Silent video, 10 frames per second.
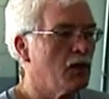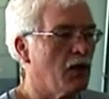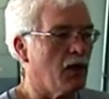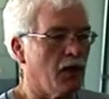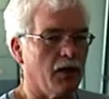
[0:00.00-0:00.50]

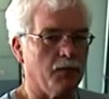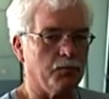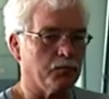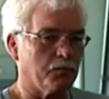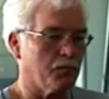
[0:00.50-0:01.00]

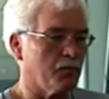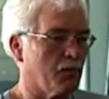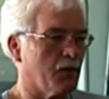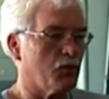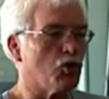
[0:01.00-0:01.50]

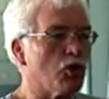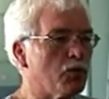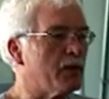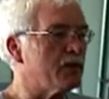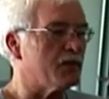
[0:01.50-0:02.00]
um,
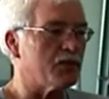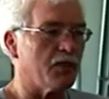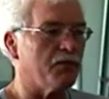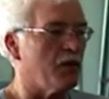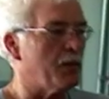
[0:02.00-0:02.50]
turbines and
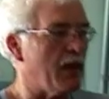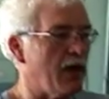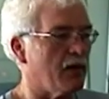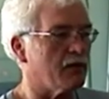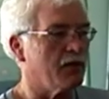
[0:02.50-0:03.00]
stuff coming
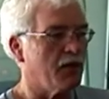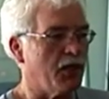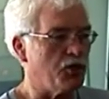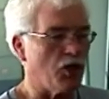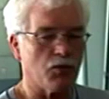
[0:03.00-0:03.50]
out,
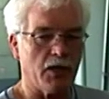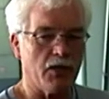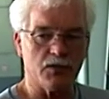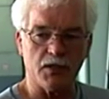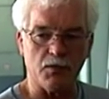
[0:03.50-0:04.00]
and
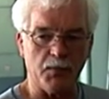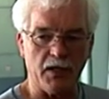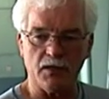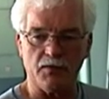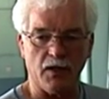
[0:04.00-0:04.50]
generators that are
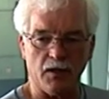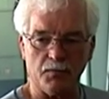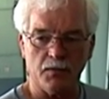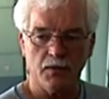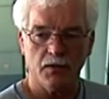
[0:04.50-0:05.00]
being developed,